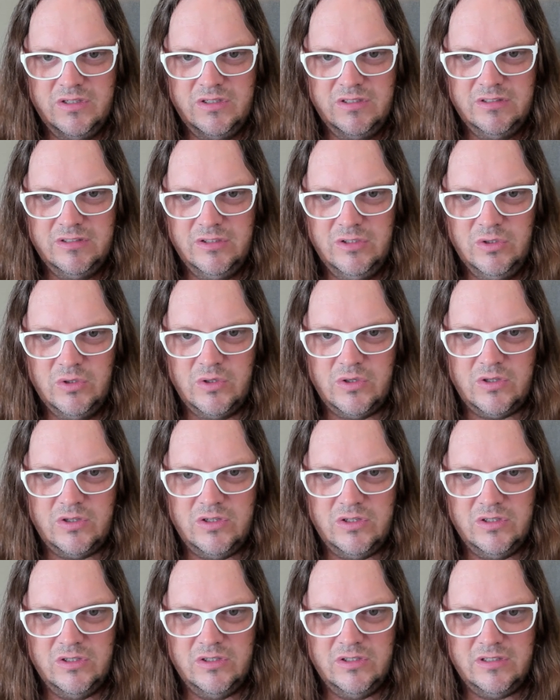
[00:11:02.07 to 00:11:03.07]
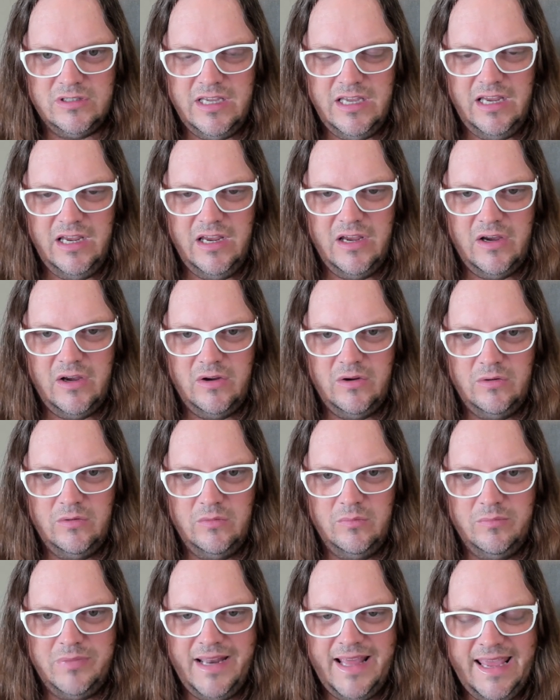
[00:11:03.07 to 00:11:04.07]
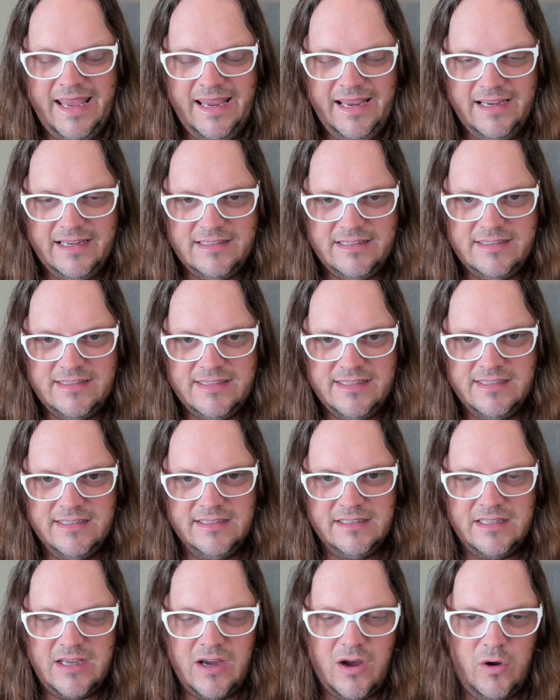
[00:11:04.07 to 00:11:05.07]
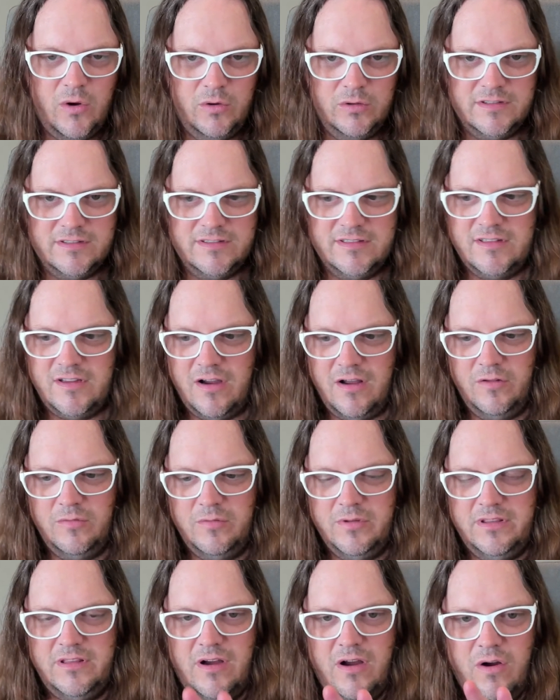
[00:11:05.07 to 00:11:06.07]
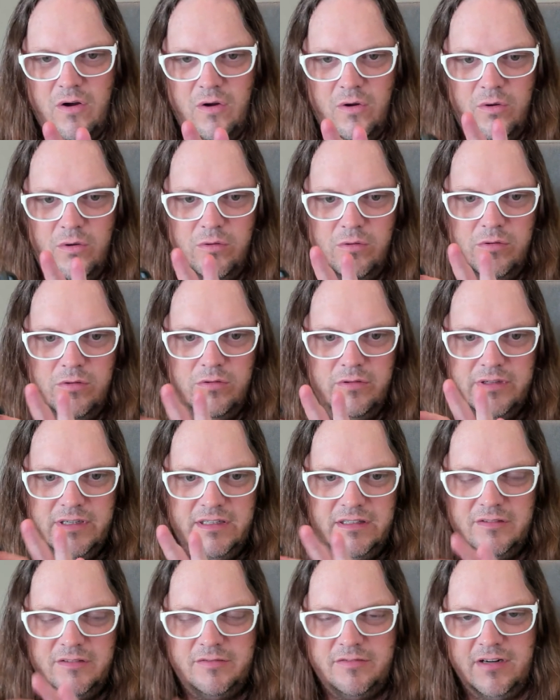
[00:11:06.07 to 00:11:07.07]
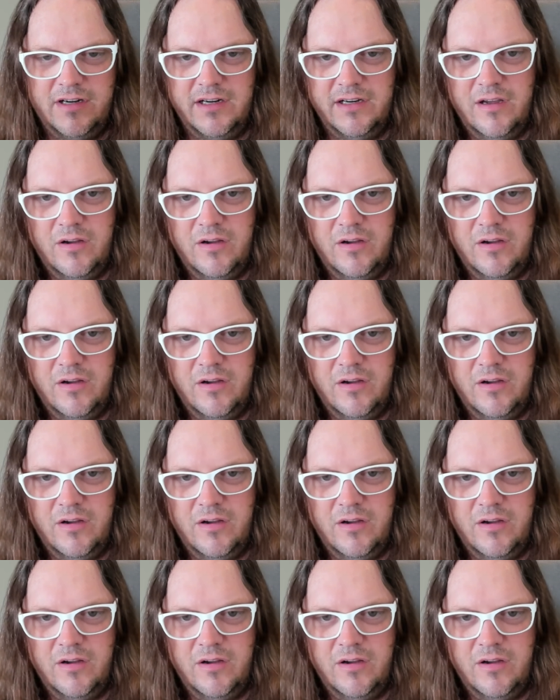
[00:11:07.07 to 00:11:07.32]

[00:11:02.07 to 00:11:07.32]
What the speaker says: Look Keo blades, the older style with the hole in the front.